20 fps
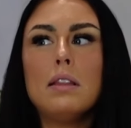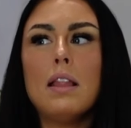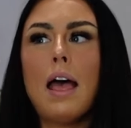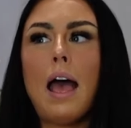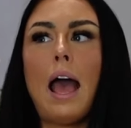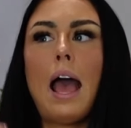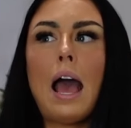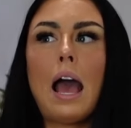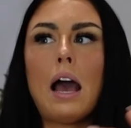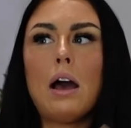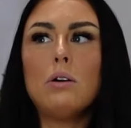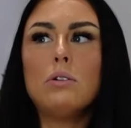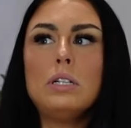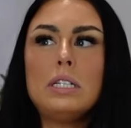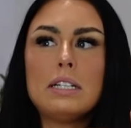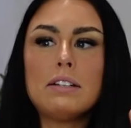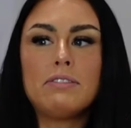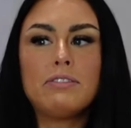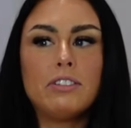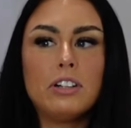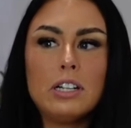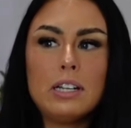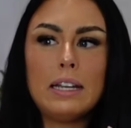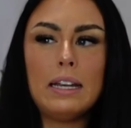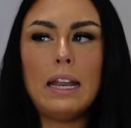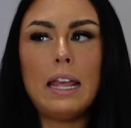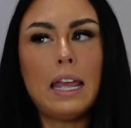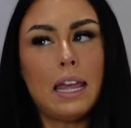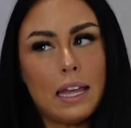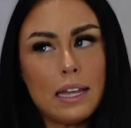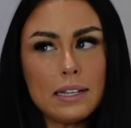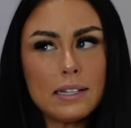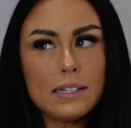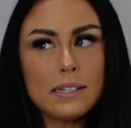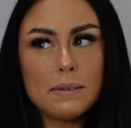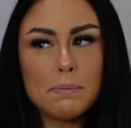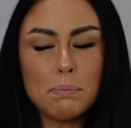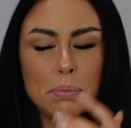how different it is